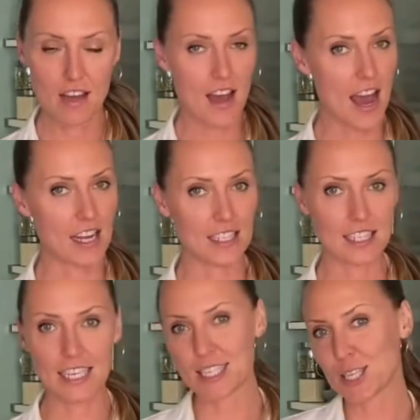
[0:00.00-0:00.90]
and at
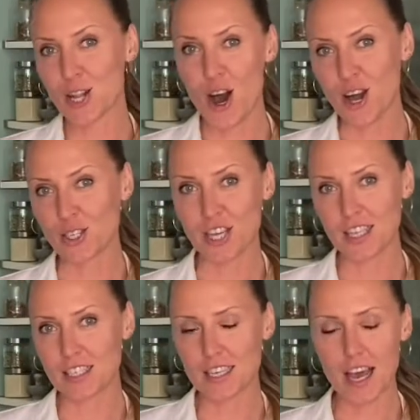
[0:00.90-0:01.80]
6 o'clock,
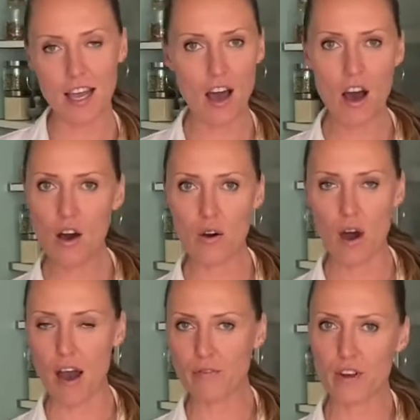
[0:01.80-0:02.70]
Shelly's like, oh, I
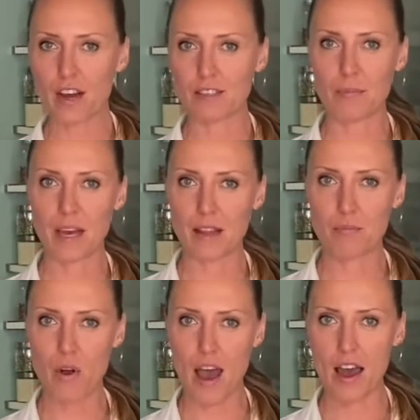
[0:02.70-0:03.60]
forgot to make the
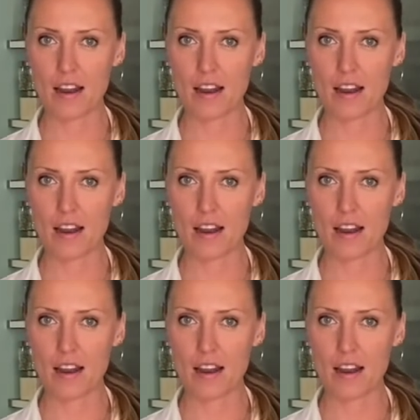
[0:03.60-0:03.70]
bread.